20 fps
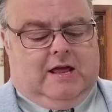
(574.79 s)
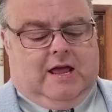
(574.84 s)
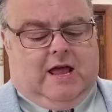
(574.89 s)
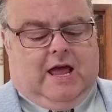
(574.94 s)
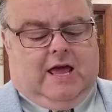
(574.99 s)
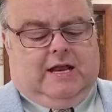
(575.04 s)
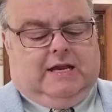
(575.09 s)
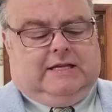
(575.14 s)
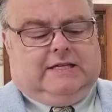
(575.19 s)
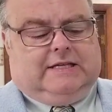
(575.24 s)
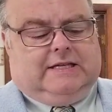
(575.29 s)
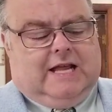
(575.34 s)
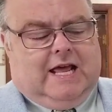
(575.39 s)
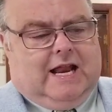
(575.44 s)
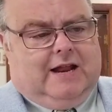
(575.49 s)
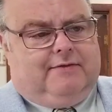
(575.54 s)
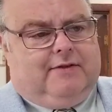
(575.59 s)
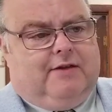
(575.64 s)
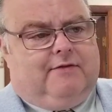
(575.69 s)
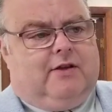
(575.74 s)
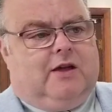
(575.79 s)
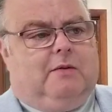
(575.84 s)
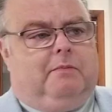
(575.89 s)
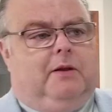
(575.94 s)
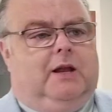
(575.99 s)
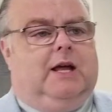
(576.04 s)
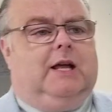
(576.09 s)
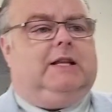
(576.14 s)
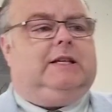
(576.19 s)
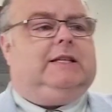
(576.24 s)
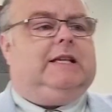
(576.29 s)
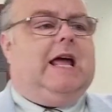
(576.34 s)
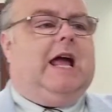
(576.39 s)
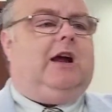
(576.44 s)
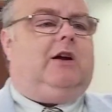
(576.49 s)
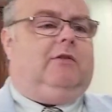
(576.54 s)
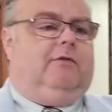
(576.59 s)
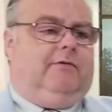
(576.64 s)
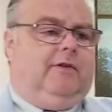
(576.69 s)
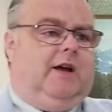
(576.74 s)
And instead of giving a blood
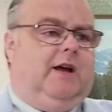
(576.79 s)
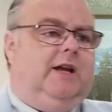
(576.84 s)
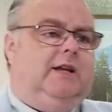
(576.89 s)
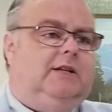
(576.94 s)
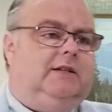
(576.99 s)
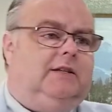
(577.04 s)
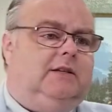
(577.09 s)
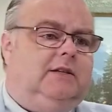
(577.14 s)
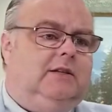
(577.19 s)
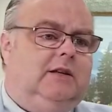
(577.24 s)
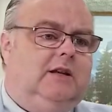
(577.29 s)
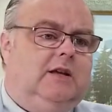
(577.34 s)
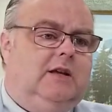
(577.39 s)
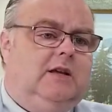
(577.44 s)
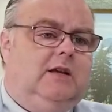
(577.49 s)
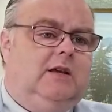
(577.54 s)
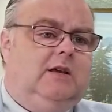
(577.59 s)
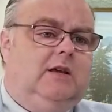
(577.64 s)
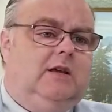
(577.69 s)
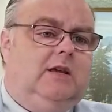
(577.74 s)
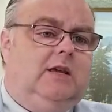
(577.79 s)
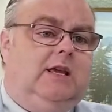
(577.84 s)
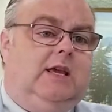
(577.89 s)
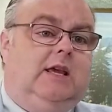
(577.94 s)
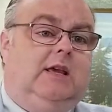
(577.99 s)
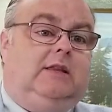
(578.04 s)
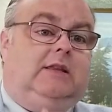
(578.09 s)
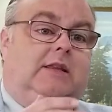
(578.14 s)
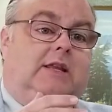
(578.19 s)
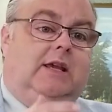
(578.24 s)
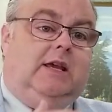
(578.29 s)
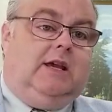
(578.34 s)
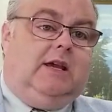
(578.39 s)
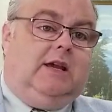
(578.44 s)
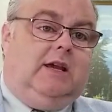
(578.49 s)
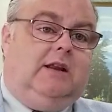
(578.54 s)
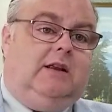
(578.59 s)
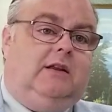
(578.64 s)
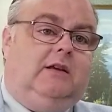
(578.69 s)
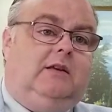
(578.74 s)
sacrifice, he
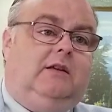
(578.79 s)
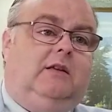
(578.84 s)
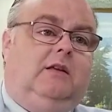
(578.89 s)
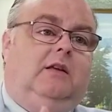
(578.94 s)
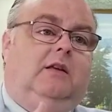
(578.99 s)
did,